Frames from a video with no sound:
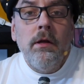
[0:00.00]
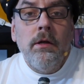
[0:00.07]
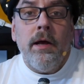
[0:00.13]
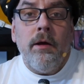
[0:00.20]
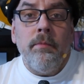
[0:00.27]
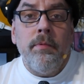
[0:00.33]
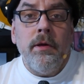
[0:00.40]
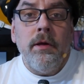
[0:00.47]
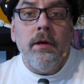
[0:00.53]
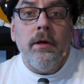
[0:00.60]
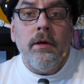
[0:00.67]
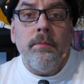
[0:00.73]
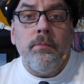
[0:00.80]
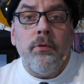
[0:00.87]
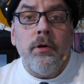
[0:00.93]
I'll be
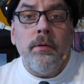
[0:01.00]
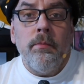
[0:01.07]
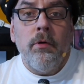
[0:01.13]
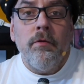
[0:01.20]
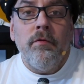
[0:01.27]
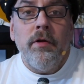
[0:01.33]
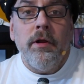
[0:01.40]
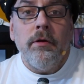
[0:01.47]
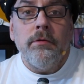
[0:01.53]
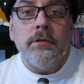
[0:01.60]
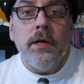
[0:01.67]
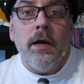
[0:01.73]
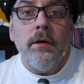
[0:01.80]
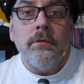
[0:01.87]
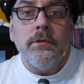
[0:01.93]
putting more
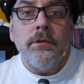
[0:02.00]
videos out.